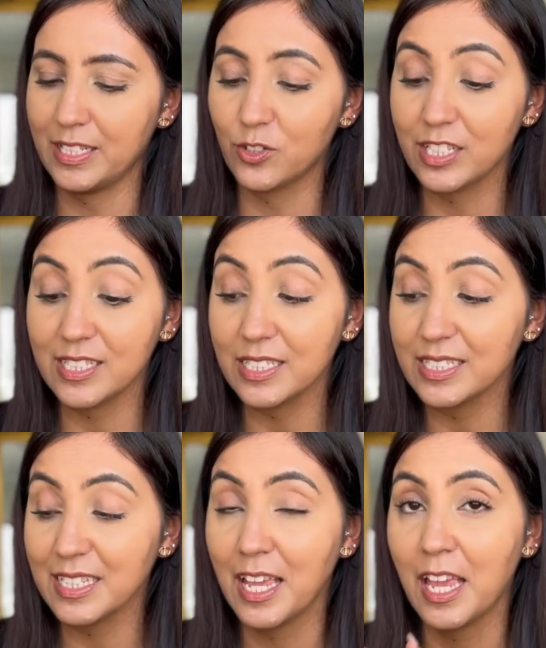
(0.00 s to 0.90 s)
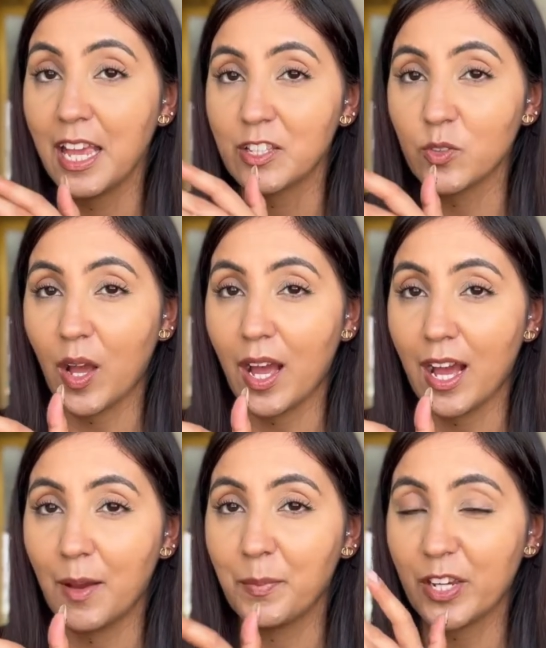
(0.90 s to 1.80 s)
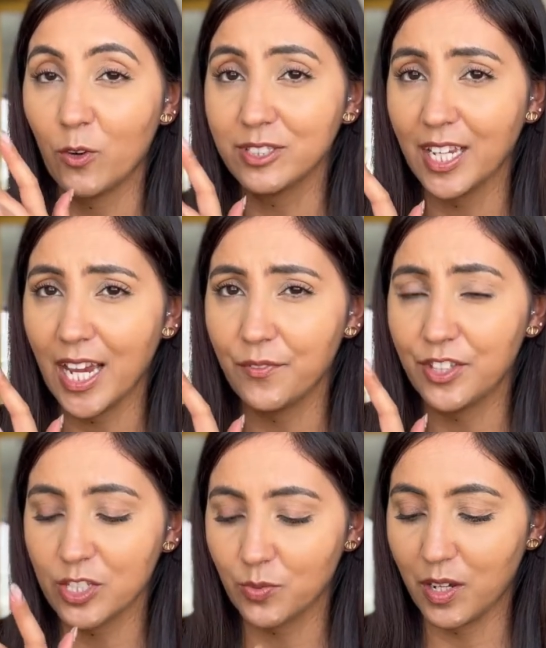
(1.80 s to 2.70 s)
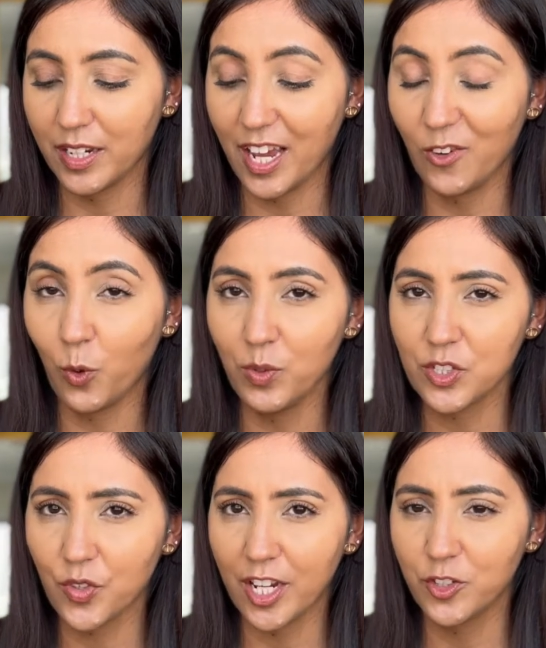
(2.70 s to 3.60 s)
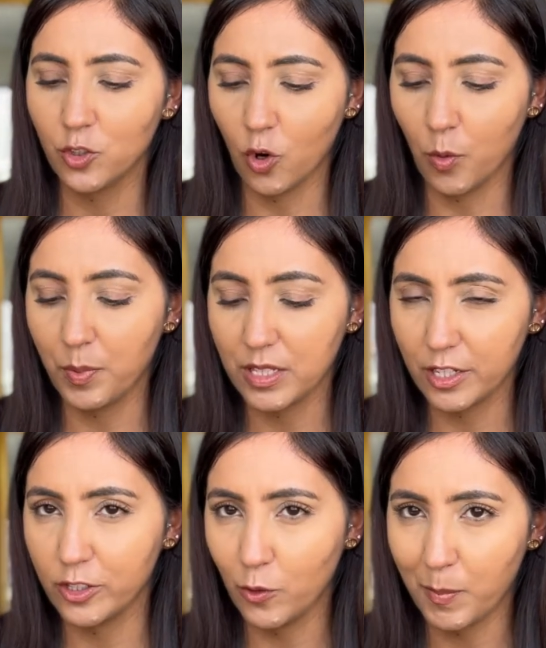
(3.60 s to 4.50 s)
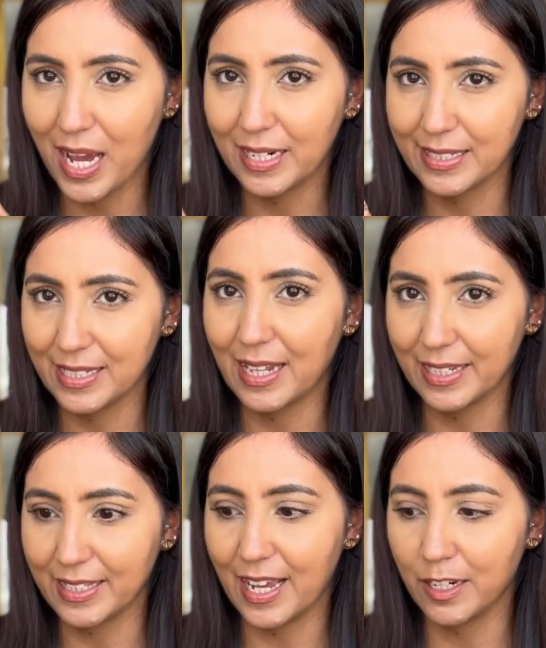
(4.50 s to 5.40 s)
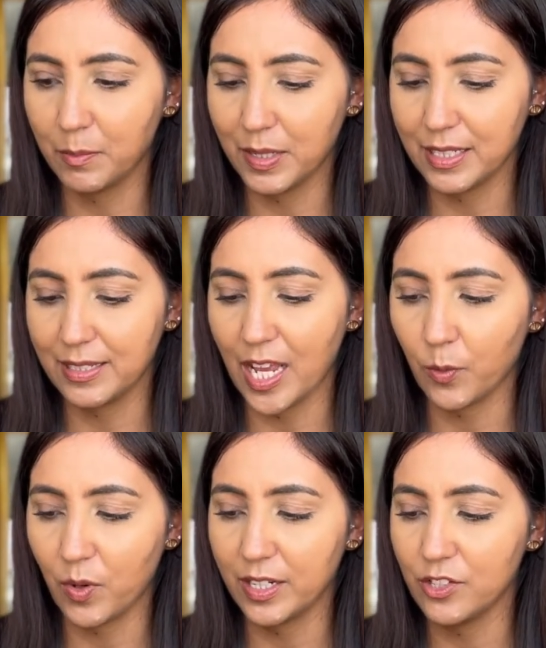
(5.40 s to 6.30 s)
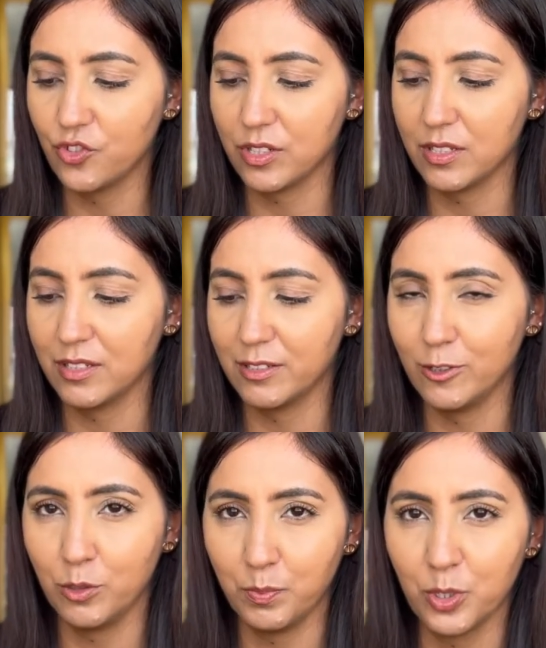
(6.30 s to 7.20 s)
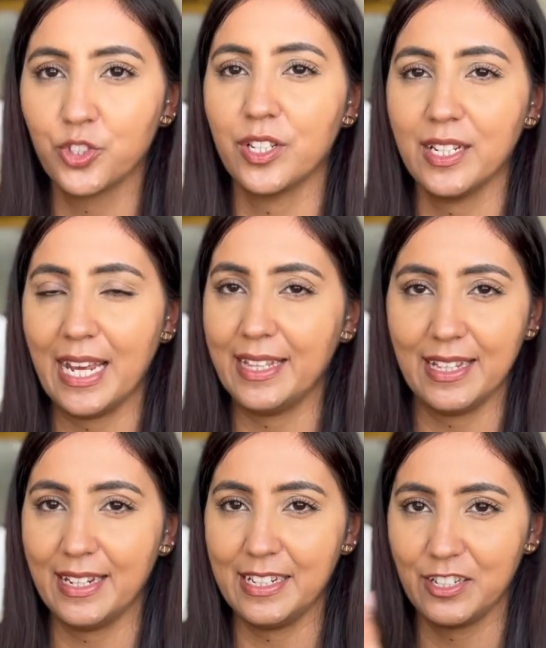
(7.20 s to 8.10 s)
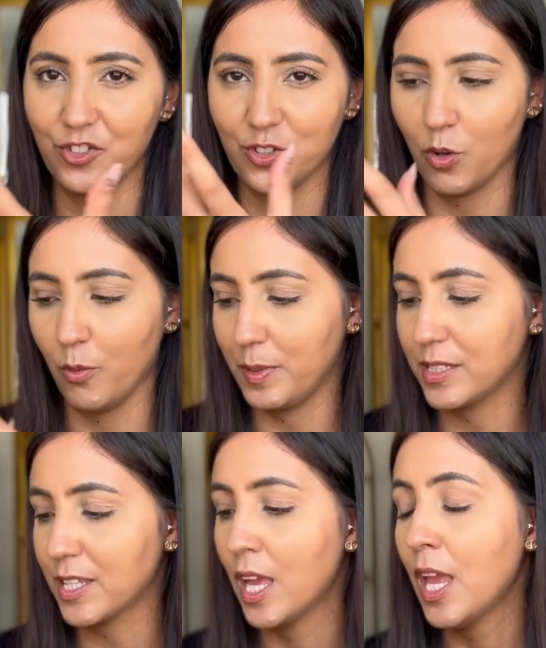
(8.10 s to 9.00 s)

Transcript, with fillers: So this is, so because I have this one, I always try to open the new palette like that, but that one is just, you push it and then it just opens.